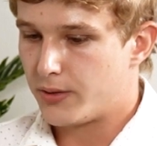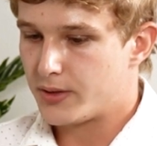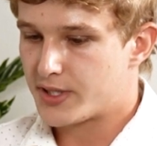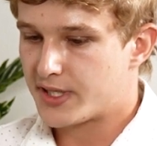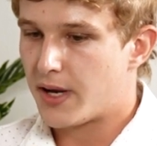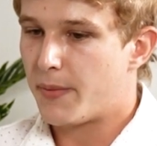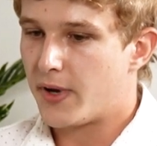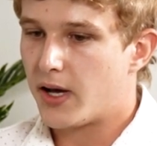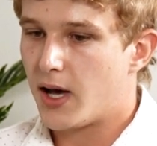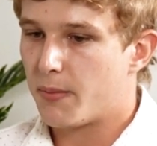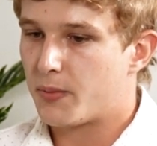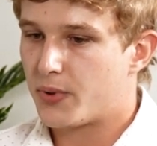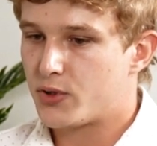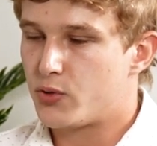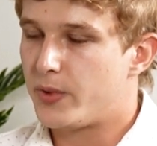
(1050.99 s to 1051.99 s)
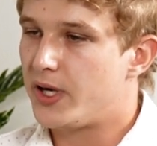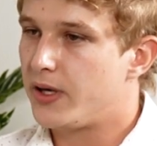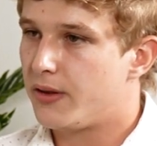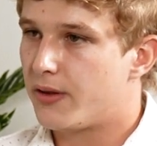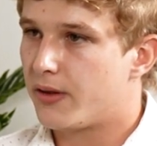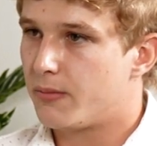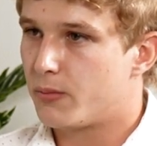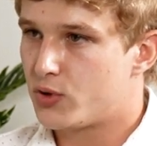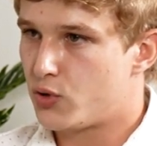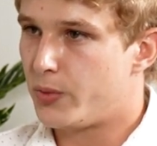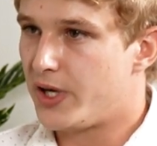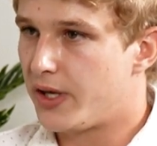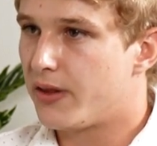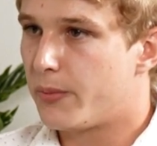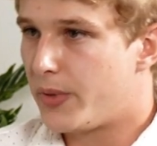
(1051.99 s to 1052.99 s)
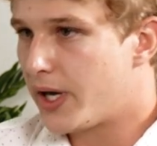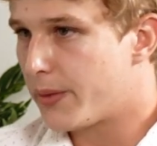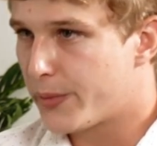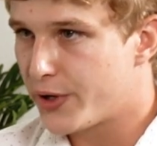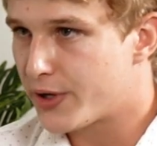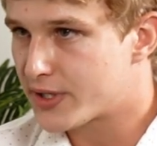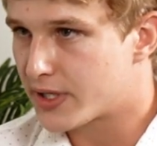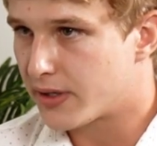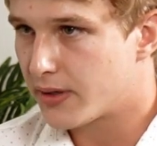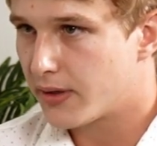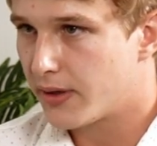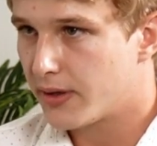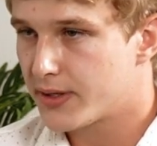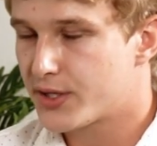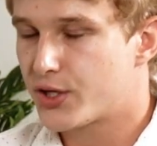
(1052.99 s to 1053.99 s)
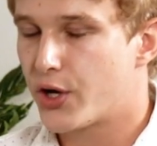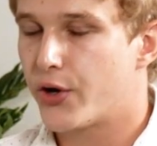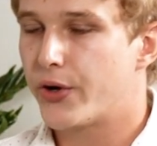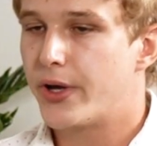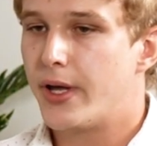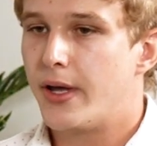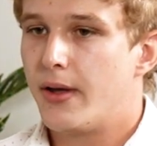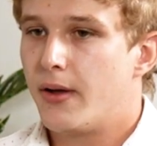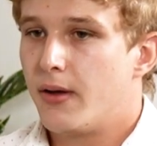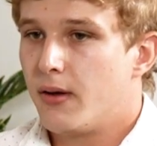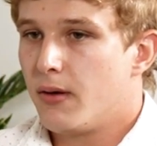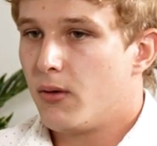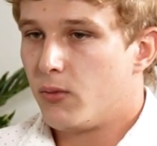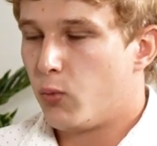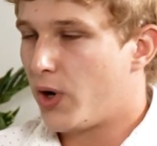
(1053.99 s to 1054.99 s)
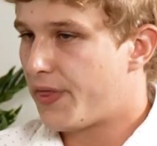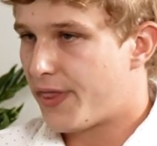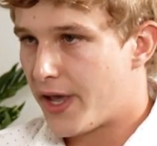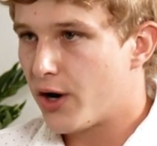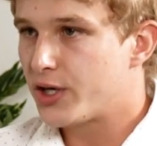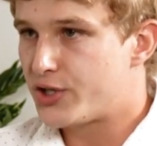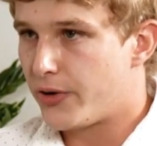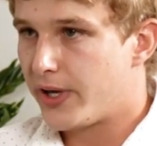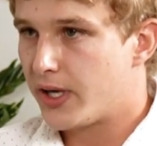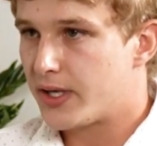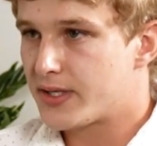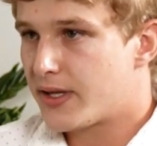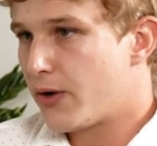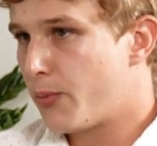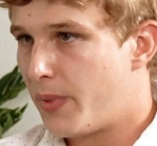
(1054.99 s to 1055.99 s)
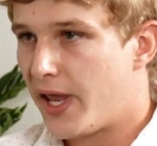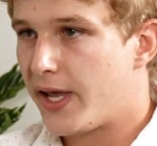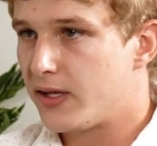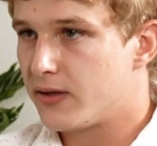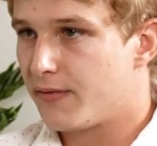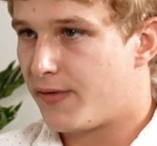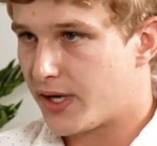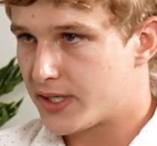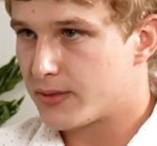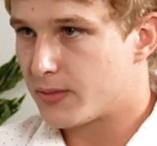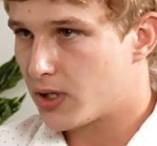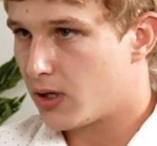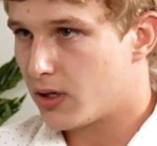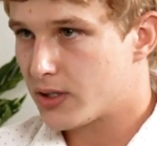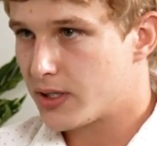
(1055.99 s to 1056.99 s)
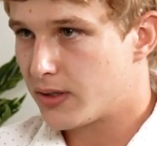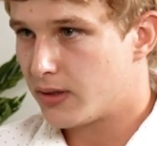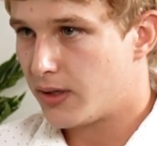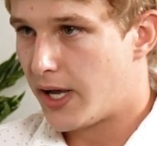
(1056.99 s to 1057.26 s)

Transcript: stepping up to being the bigger person. So what they're doing is they're playing the victim card.